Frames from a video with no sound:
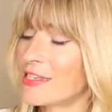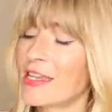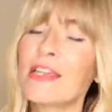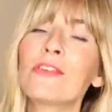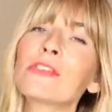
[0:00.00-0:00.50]

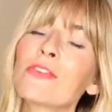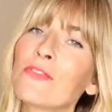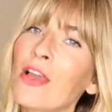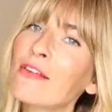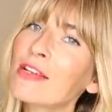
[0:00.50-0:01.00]
Kiehl's
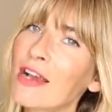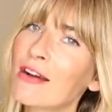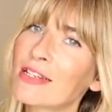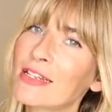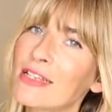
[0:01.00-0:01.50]
very
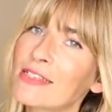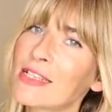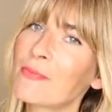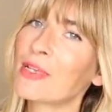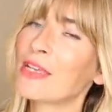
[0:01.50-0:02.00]
kindly
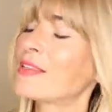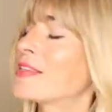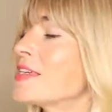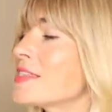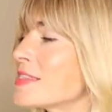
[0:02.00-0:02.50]
sent me
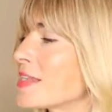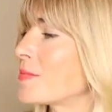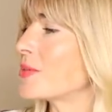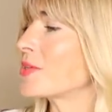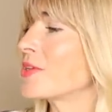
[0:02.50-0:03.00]
this
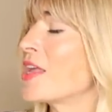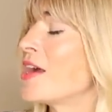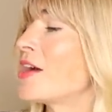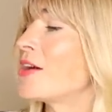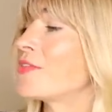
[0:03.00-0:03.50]
little bottle
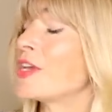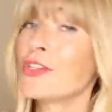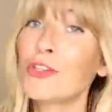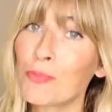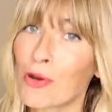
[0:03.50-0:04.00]
of their
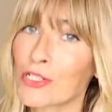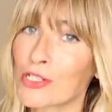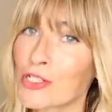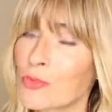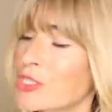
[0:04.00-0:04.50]
new
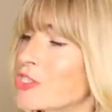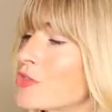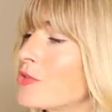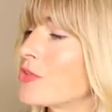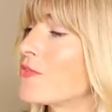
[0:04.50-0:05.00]
product, which is
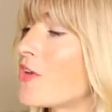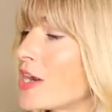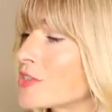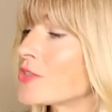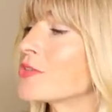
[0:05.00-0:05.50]
called the
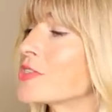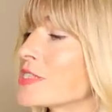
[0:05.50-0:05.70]
Vital